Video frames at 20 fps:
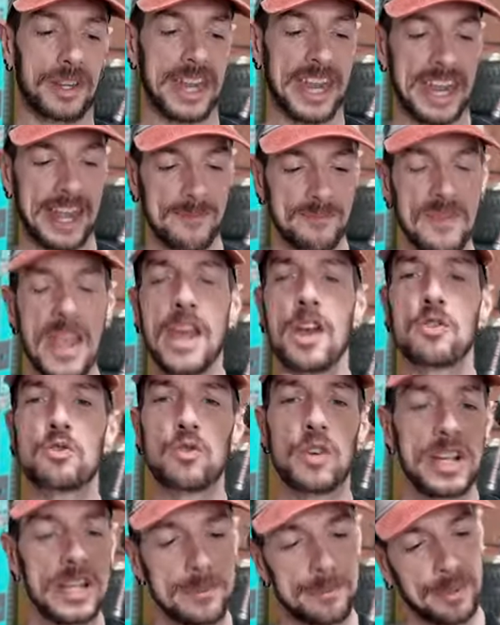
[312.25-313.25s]
here
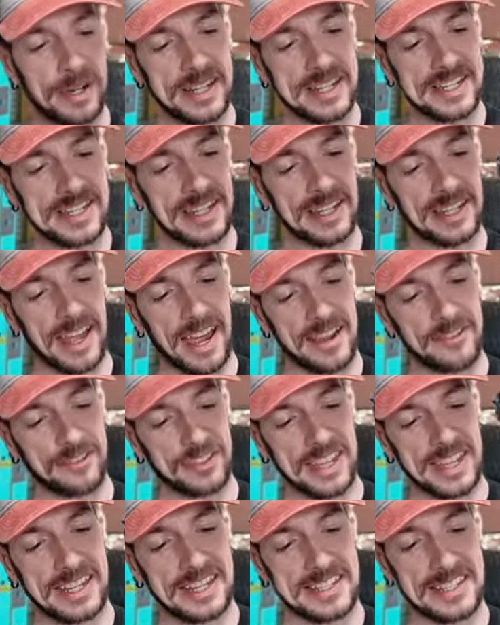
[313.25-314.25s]
really brings to life
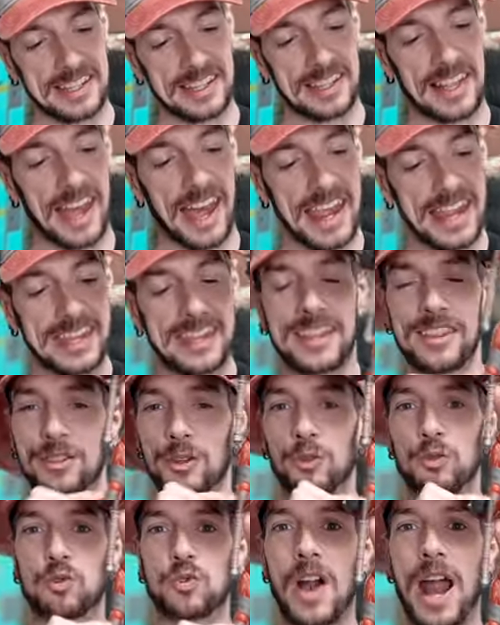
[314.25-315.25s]
things like
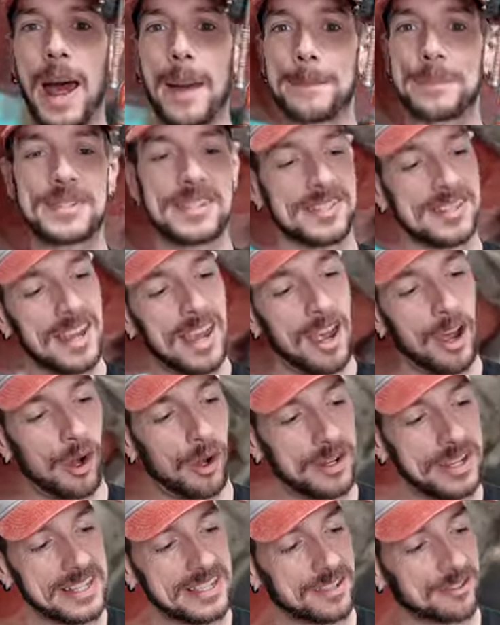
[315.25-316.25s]
the wraps
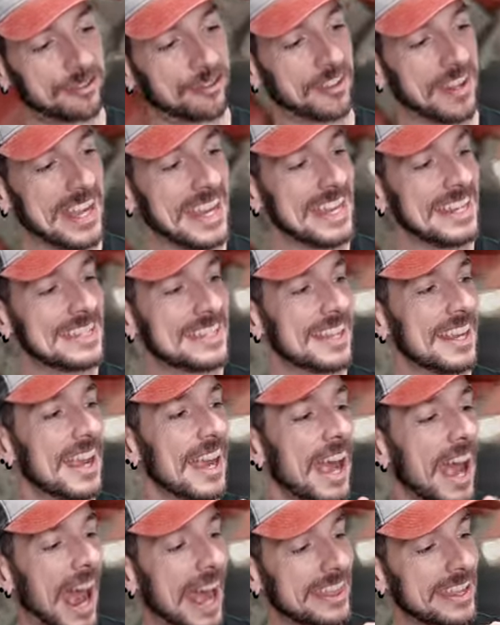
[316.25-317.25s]
on his feet,
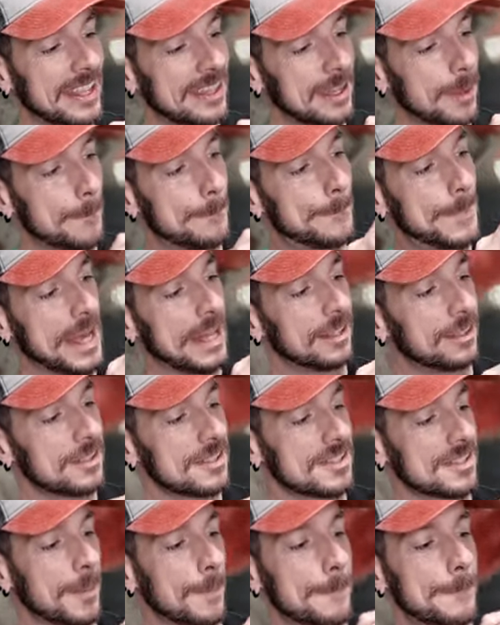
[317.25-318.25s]
and then the
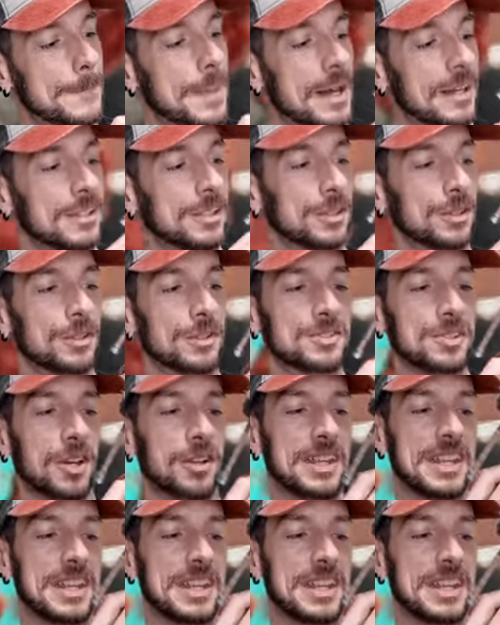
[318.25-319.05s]
belts and buckles on